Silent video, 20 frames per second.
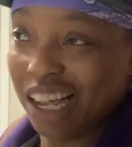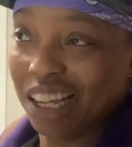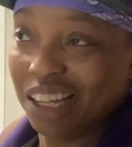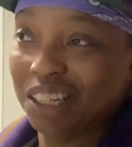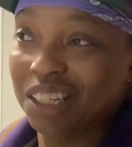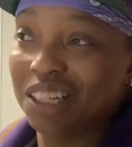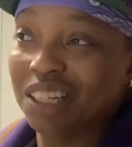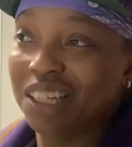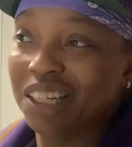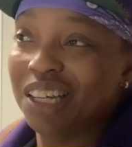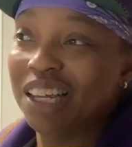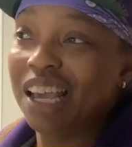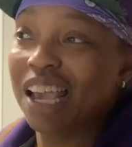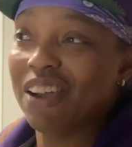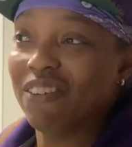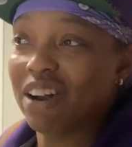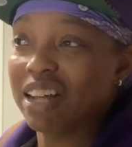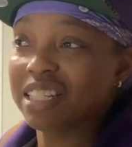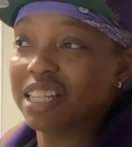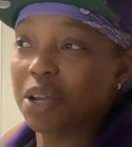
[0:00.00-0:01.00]

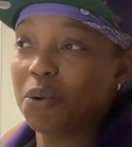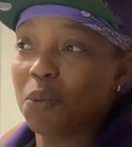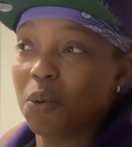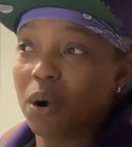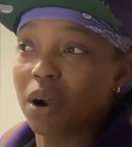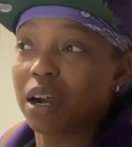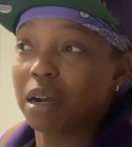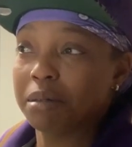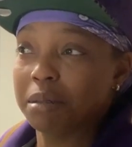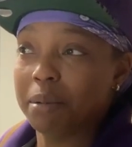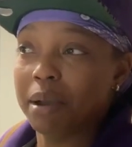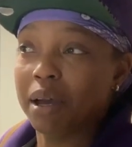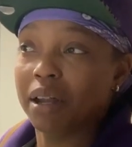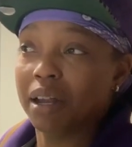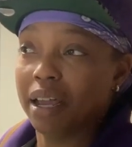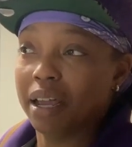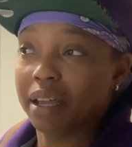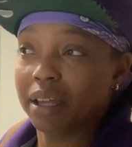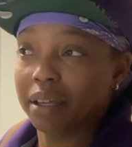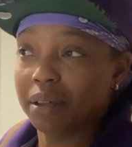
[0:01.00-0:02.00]
And when I say work, I'm talking about
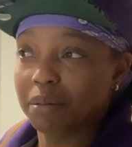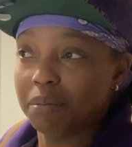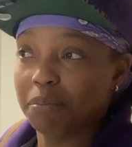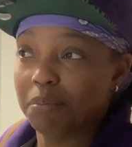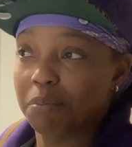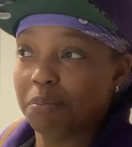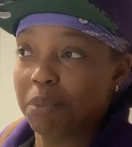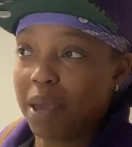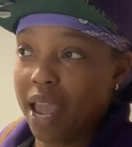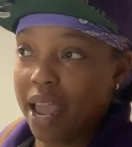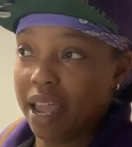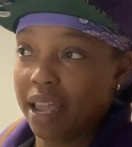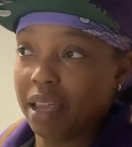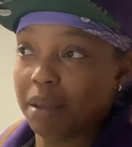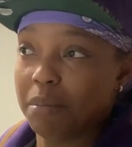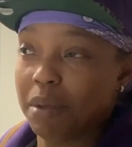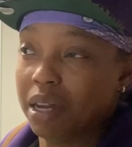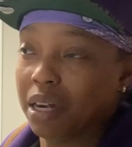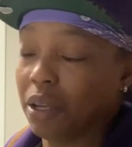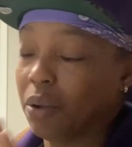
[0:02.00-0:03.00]
like paying
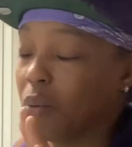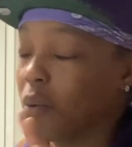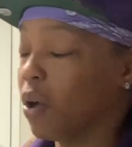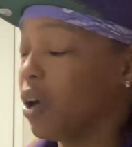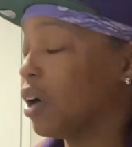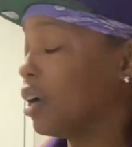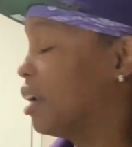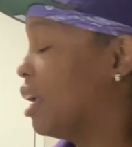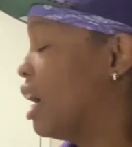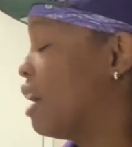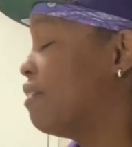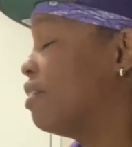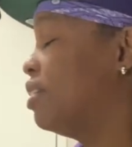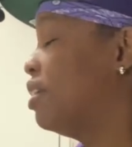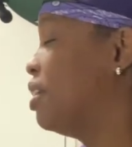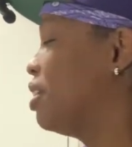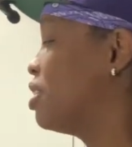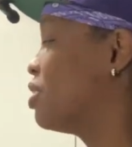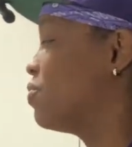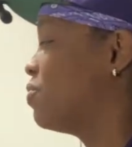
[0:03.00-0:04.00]
money work. Not
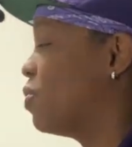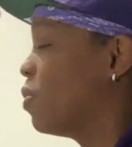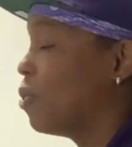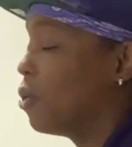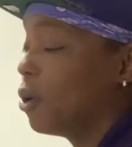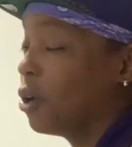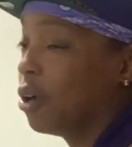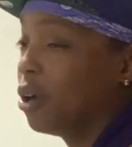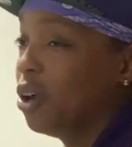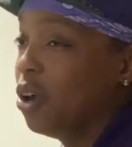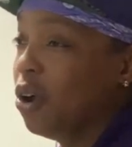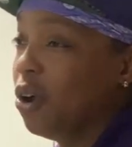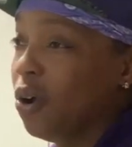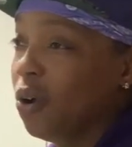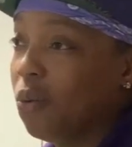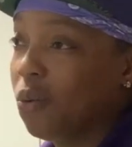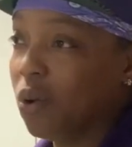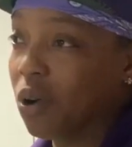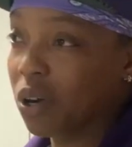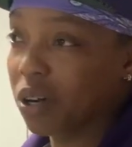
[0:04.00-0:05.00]
everything is for
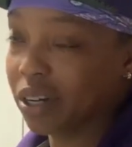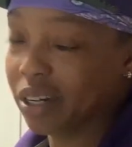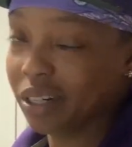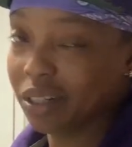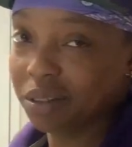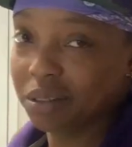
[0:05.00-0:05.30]
work.